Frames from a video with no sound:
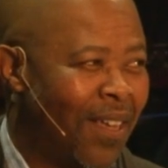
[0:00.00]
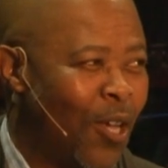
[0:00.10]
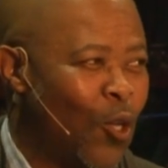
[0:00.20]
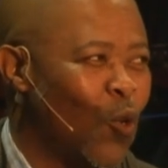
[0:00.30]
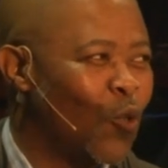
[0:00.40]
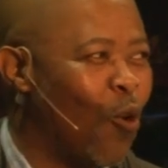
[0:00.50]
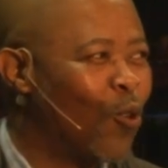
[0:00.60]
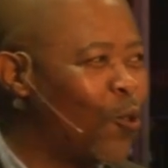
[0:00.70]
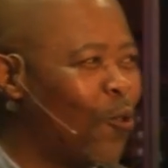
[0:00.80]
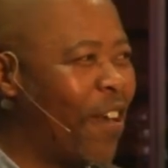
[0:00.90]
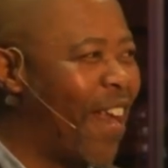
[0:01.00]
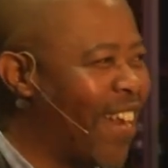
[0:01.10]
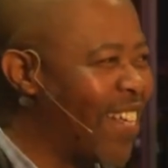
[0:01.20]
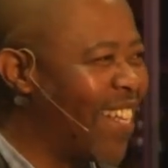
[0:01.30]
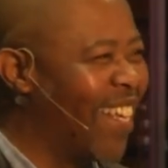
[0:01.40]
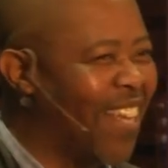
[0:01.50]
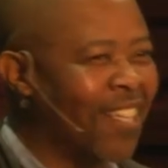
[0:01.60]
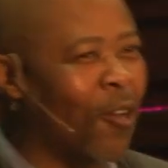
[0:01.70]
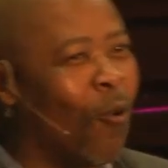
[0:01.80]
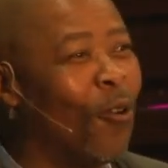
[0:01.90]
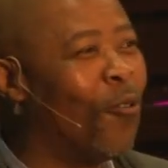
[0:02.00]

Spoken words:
So those who don't understand that, they won't